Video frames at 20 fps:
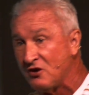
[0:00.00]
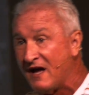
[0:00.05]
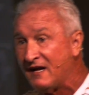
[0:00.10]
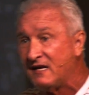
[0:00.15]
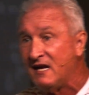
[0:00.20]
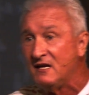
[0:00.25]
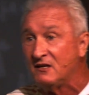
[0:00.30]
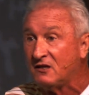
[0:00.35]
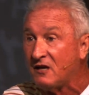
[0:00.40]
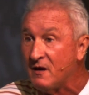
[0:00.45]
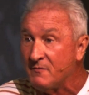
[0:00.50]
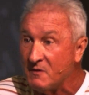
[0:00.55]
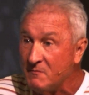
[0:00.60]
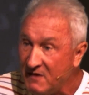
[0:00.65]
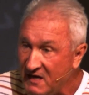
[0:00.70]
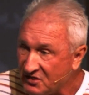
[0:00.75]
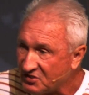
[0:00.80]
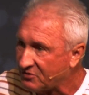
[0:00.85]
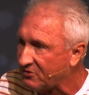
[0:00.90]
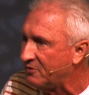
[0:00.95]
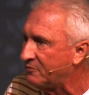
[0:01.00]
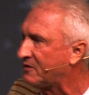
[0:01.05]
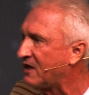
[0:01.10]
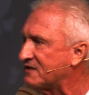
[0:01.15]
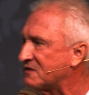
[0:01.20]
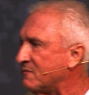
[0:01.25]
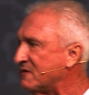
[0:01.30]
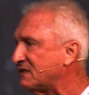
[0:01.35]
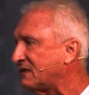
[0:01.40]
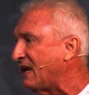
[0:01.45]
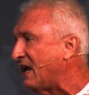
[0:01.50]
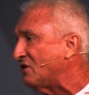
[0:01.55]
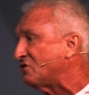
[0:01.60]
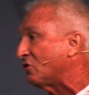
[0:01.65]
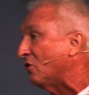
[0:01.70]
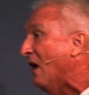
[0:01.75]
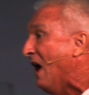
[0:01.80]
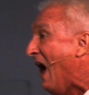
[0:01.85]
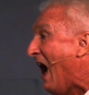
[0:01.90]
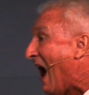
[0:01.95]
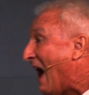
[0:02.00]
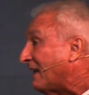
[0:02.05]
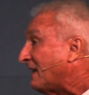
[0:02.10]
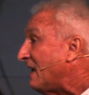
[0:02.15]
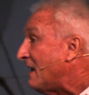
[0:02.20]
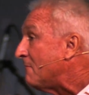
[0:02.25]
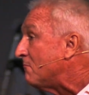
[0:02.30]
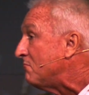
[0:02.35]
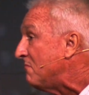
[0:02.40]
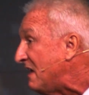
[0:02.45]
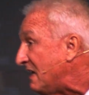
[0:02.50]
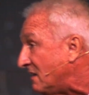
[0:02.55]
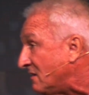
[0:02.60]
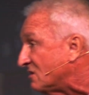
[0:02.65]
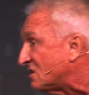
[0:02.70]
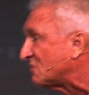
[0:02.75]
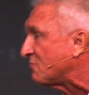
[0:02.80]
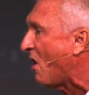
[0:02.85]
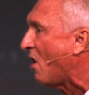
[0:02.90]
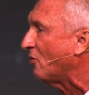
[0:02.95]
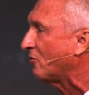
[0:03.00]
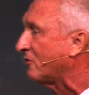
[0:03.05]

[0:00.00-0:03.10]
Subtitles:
I can't come to men's group because of my schedule. I can't meet in small